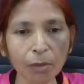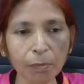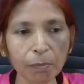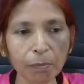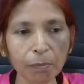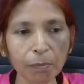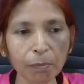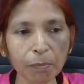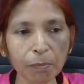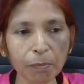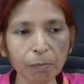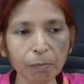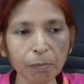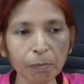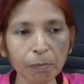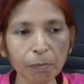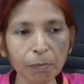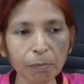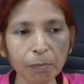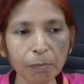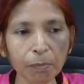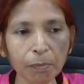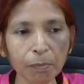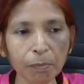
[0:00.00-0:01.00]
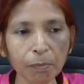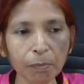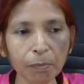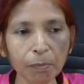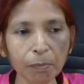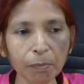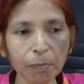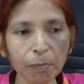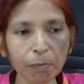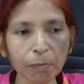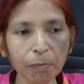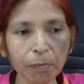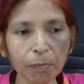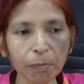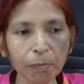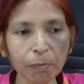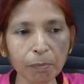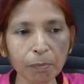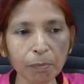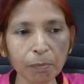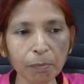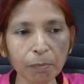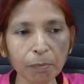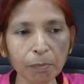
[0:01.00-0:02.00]
on behalf of
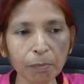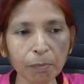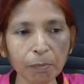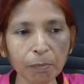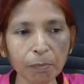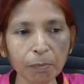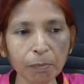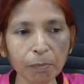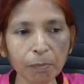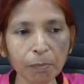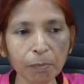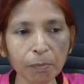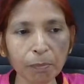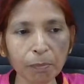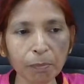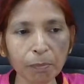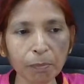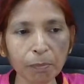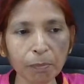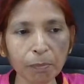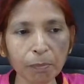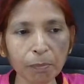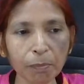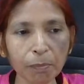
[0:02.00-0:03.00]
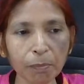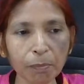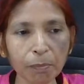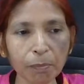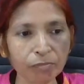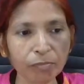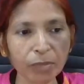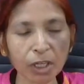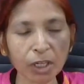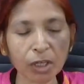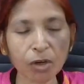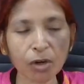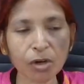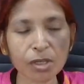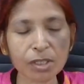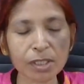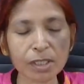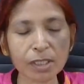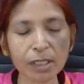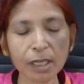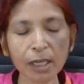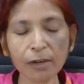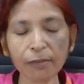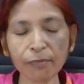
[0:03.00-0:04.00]
target based job,
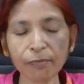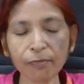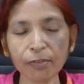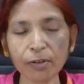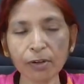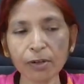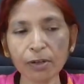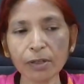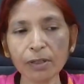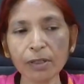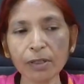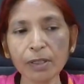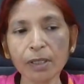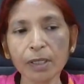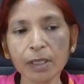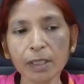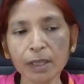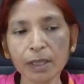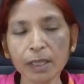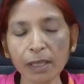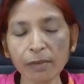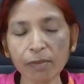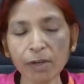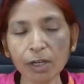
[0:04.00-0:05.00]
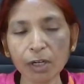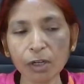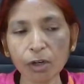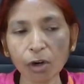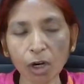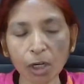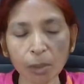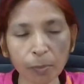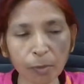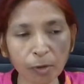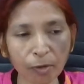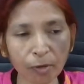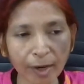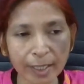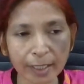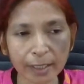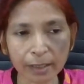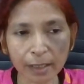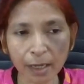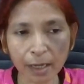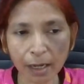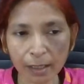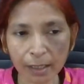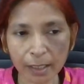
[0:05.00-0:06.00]
because if they will not provide
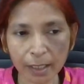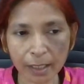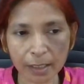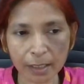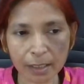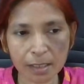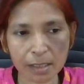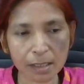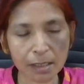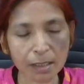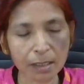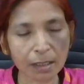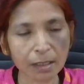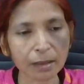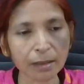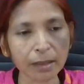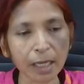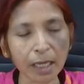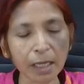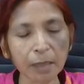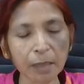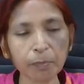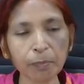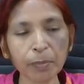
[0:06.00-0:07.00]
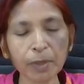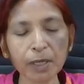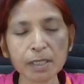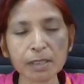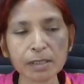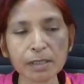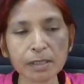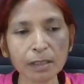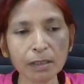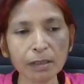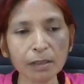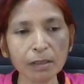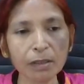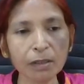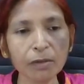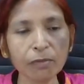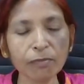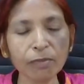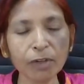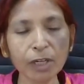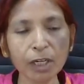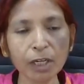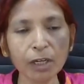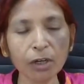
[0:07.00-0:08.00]
target, then person
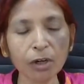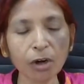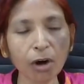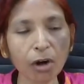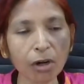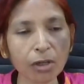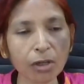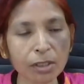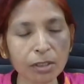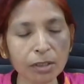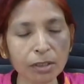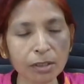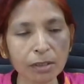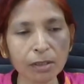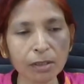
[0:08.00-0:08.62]
will not